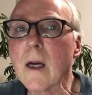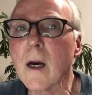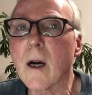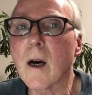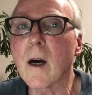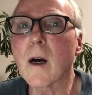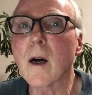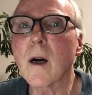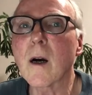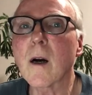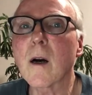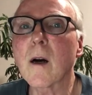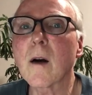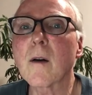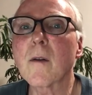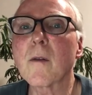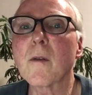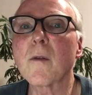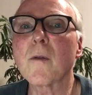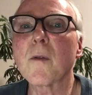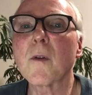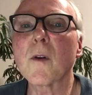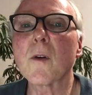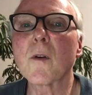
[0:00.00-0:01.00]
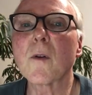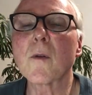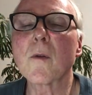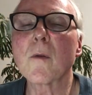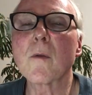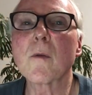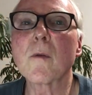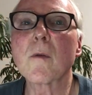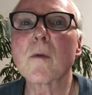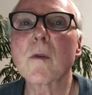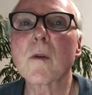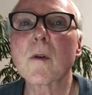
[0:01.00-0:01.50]
If you
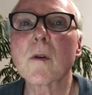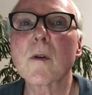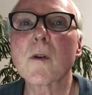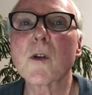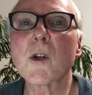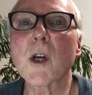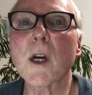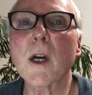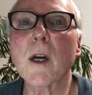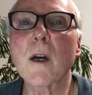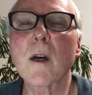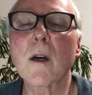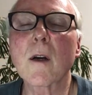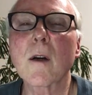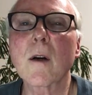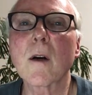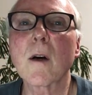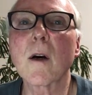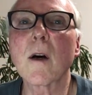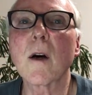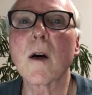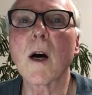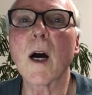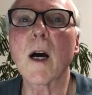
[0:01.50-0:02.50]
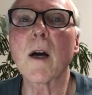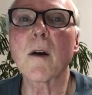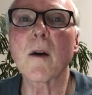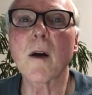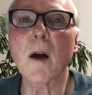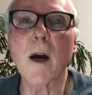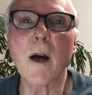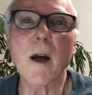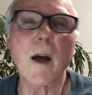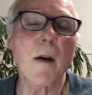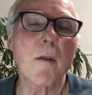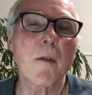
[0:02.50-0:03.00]
check,
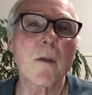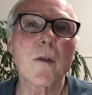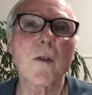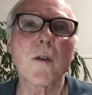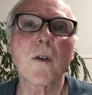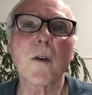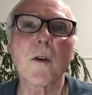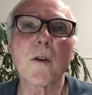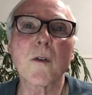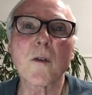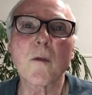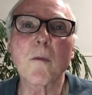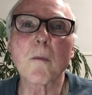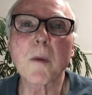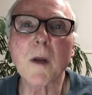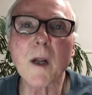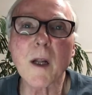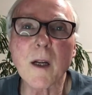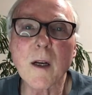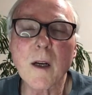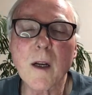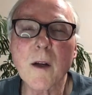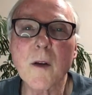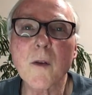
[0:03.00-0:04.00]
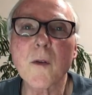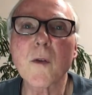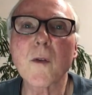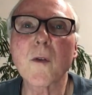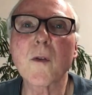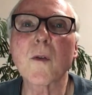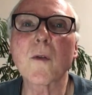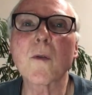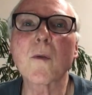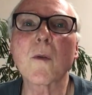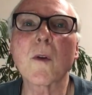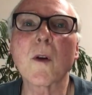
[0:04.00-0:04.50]
I have a series of
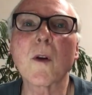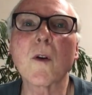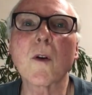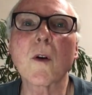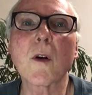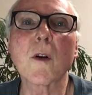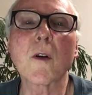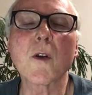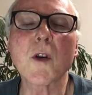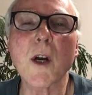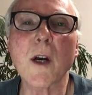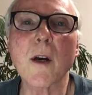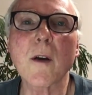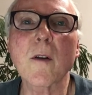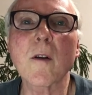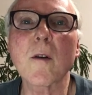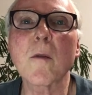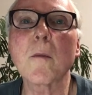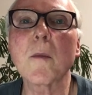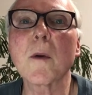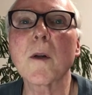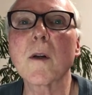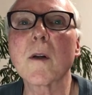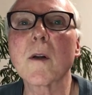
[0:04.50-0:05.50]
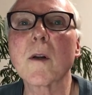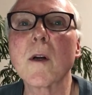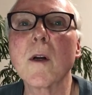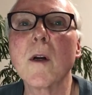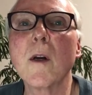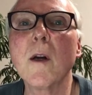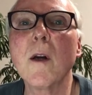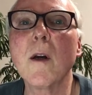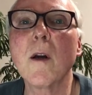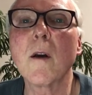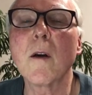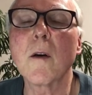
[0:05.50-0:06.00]
playlists. You can check them, and
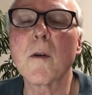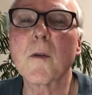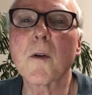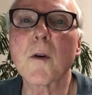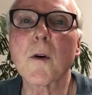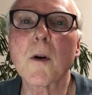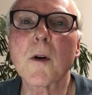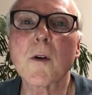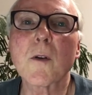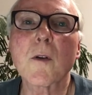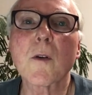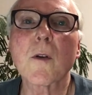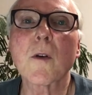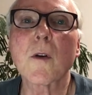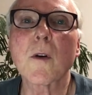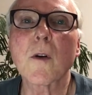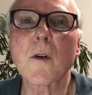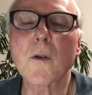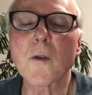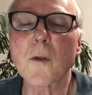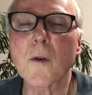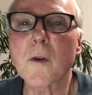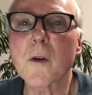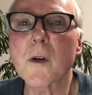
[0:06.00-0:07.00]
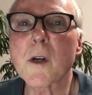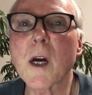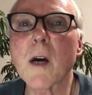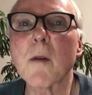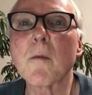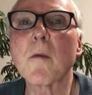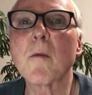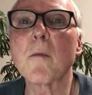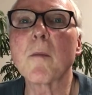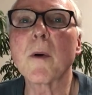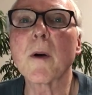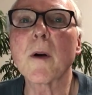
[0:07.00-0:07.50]
if you're interested in a certain type
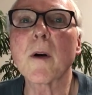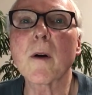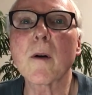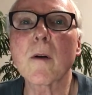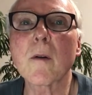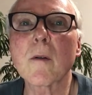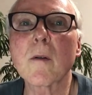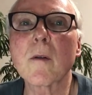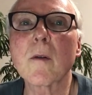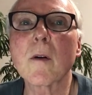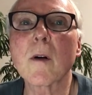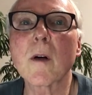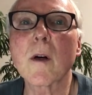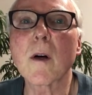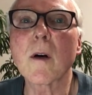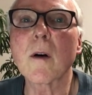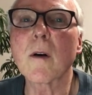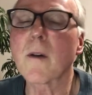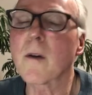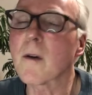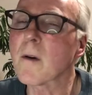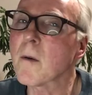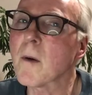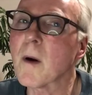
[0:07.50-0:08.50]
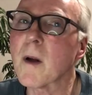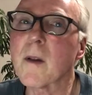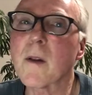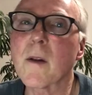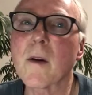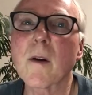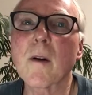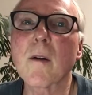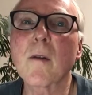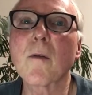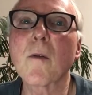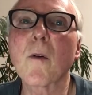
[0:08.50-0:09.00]
of beer, they're right
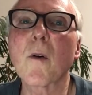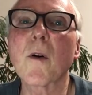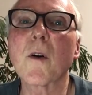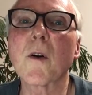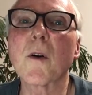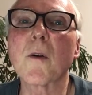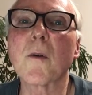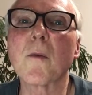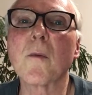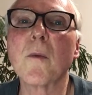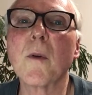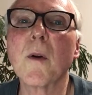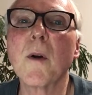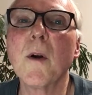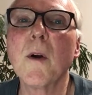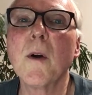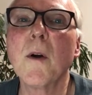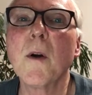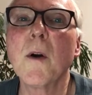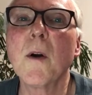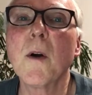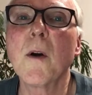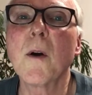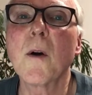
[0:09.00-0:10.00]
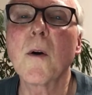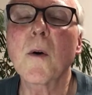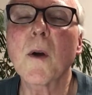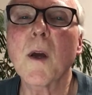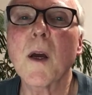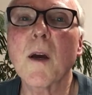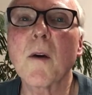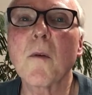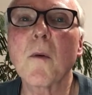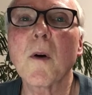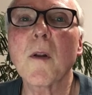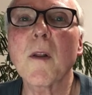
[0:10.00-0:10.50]
there for you.
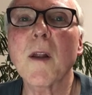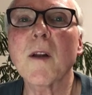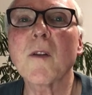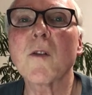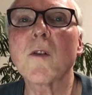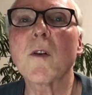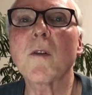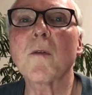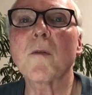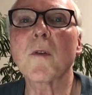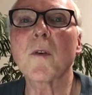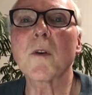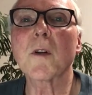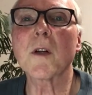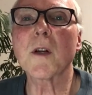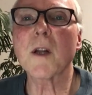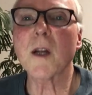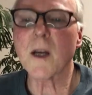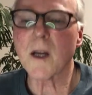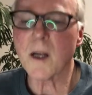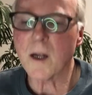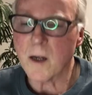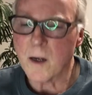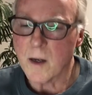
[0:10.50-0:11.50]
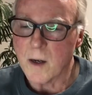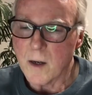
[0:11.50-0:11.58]
Okay, well, that's it for today.